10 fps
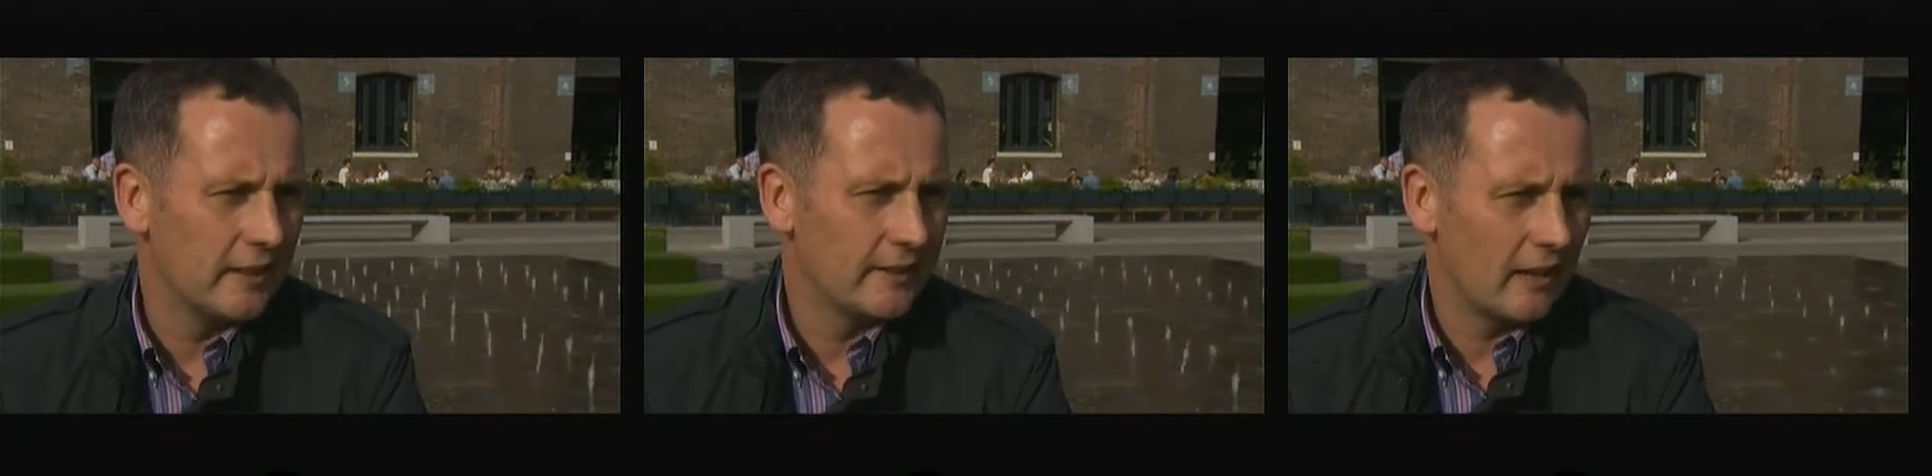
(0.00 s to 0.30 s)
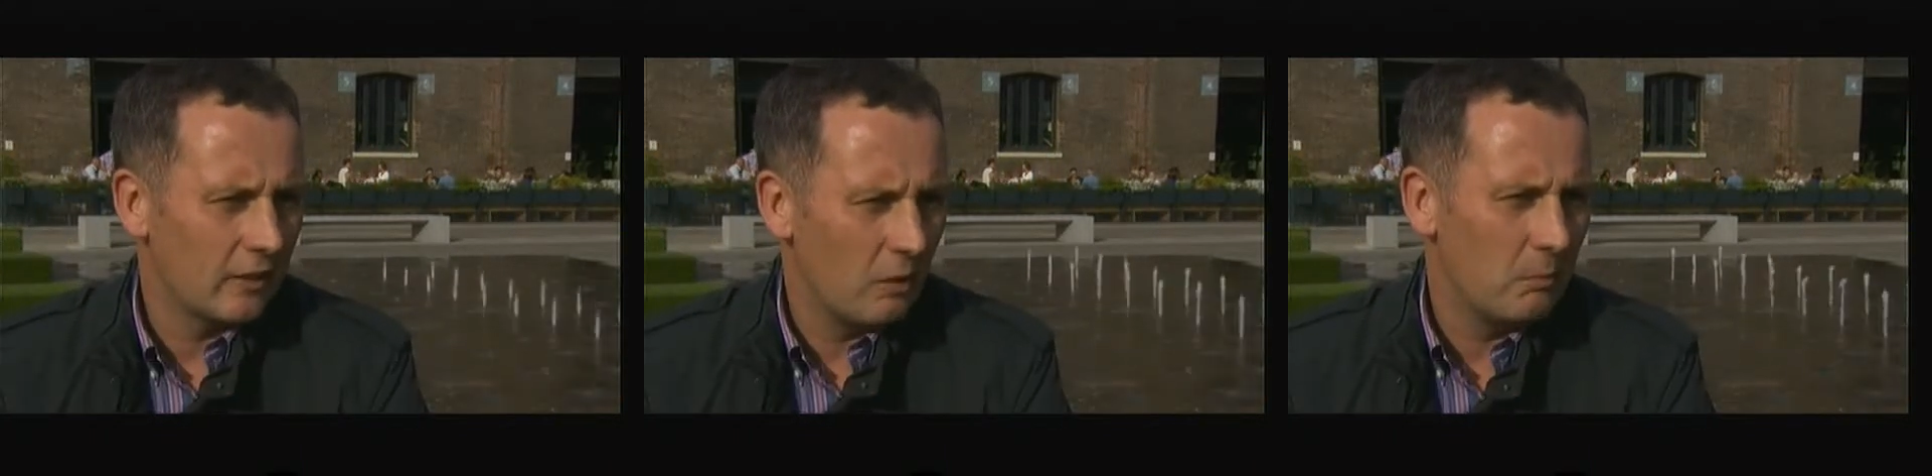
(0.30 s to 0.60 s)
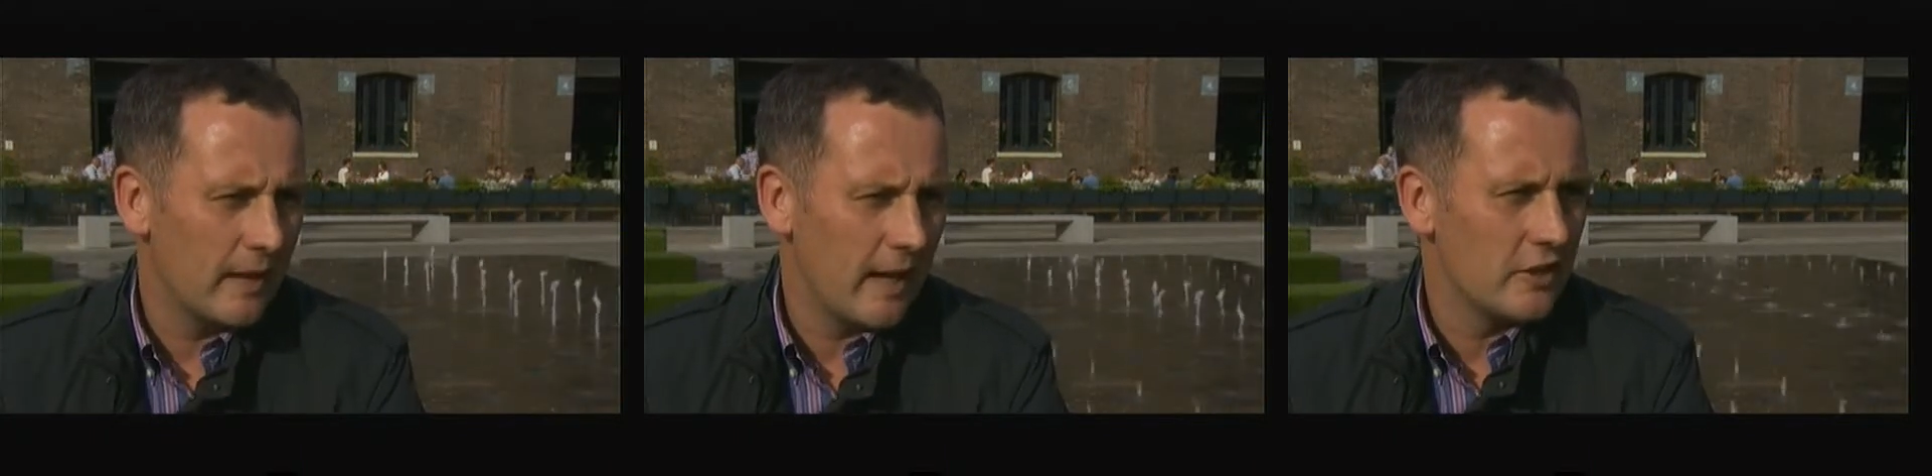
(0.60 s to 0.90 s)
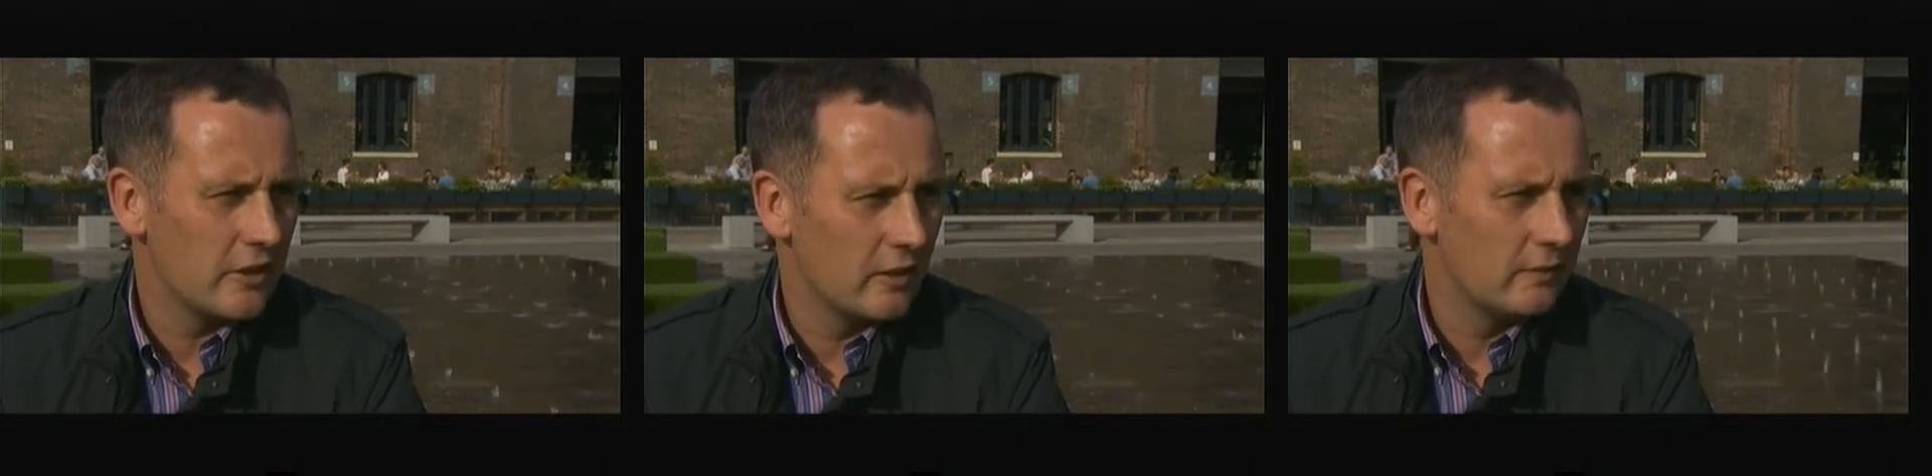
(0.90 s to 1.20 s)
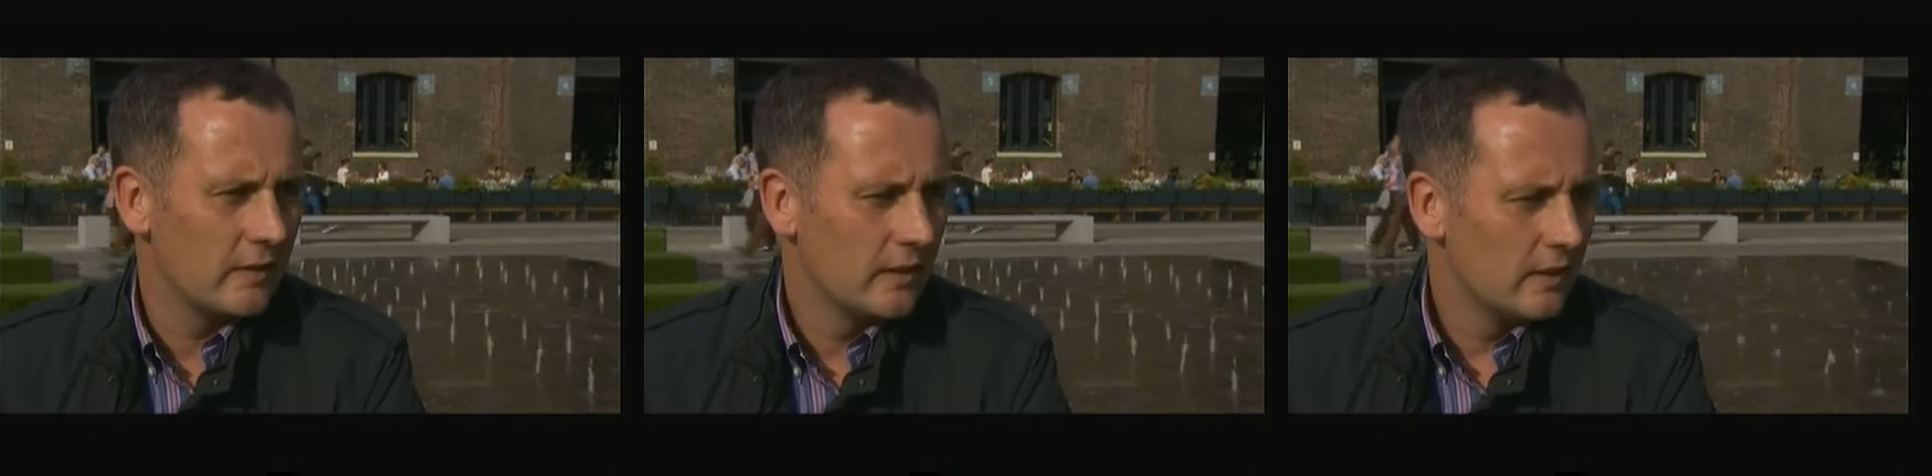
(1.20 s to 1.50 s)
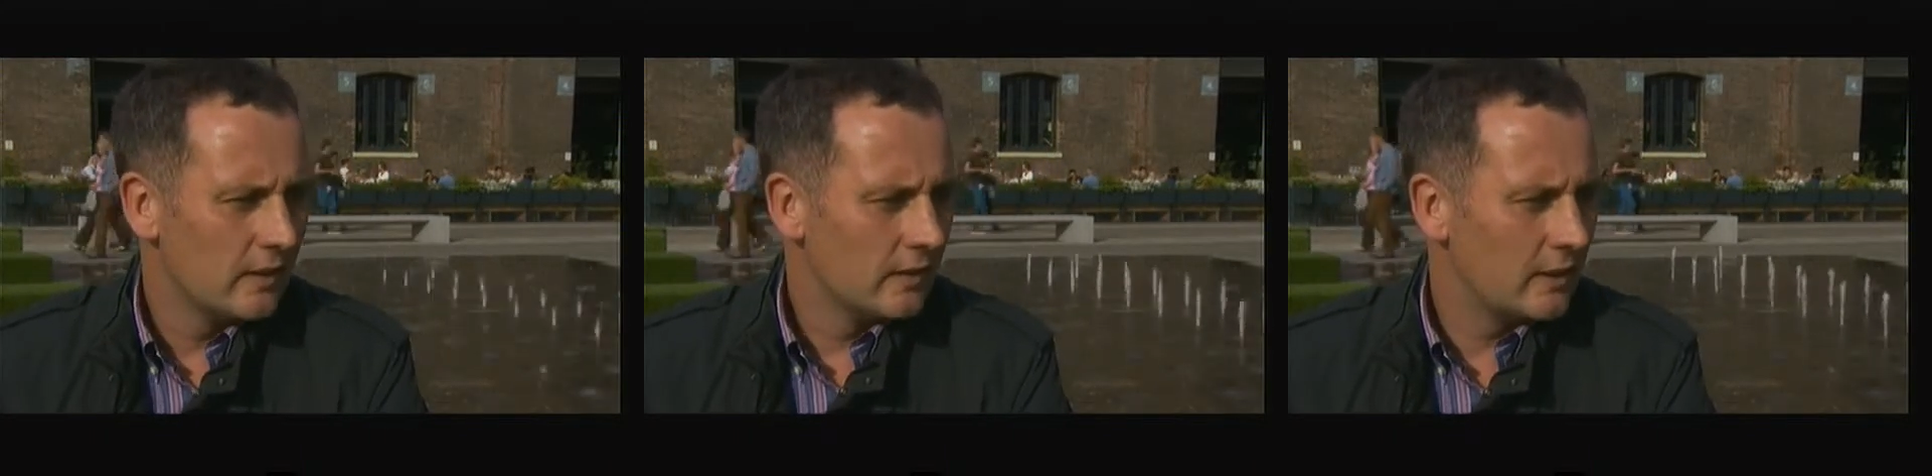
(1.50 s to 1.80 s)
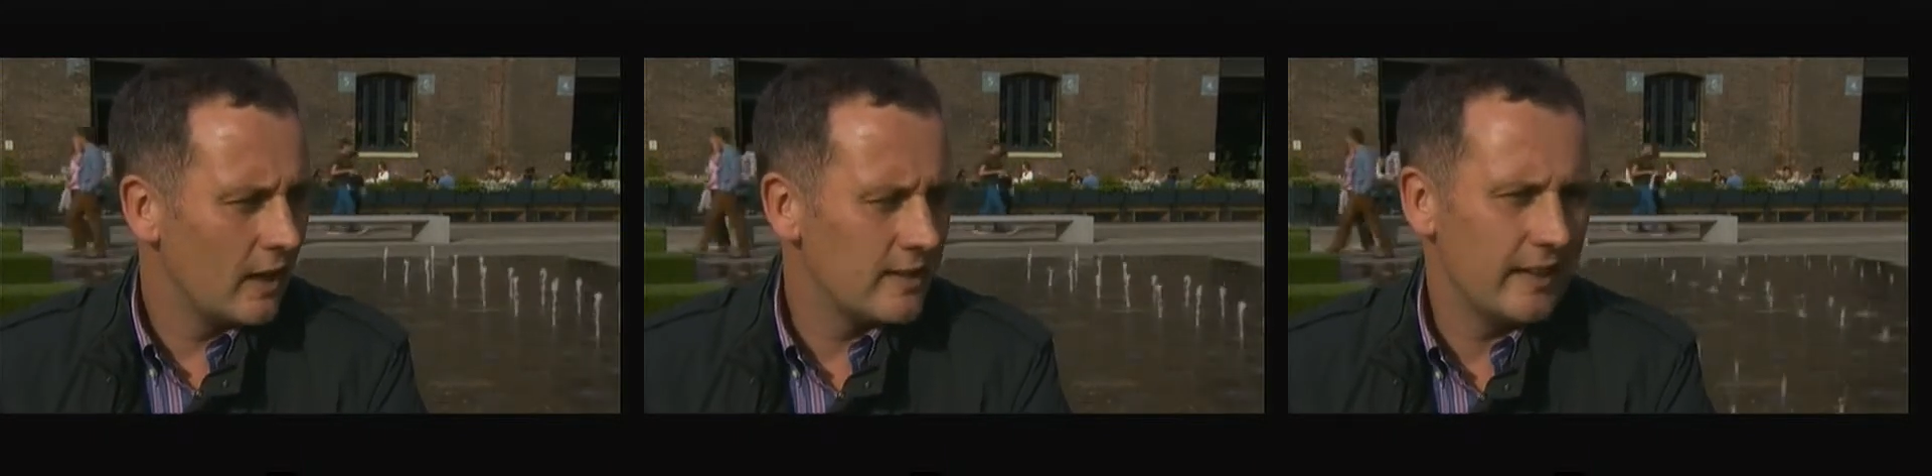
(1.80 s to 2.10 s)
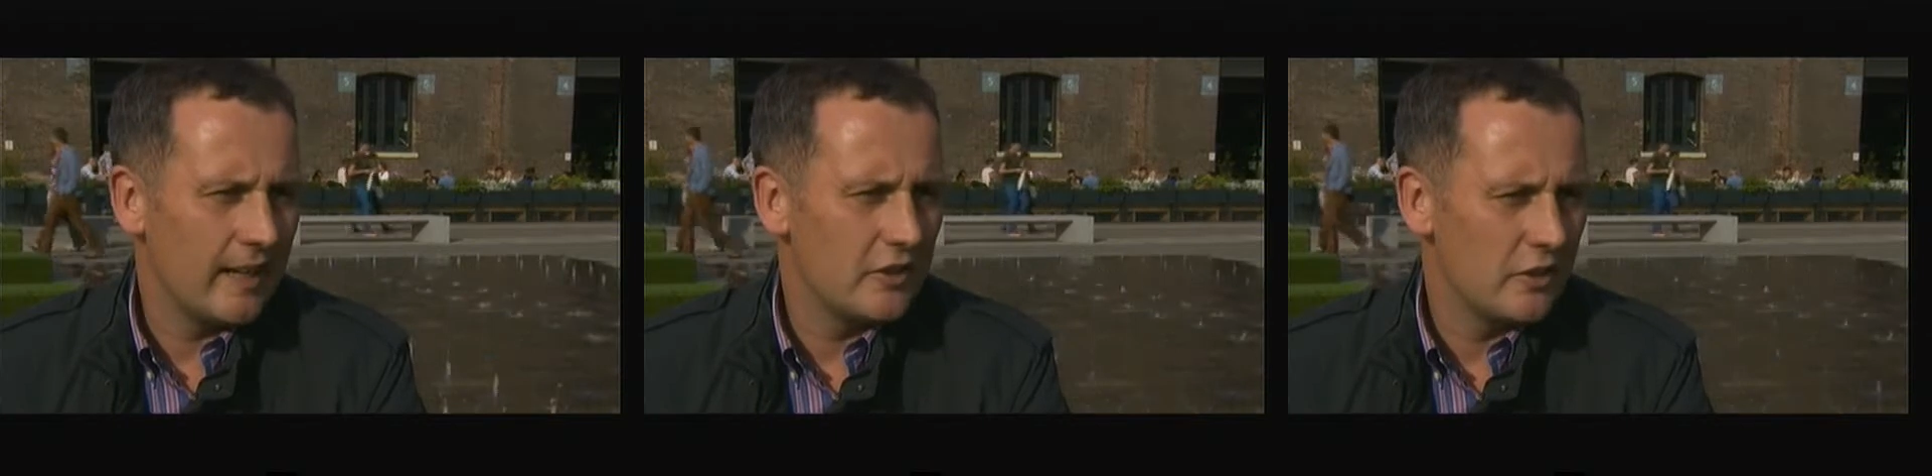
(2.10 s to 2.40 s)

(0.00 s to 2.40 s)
It's that combination of cutting-edge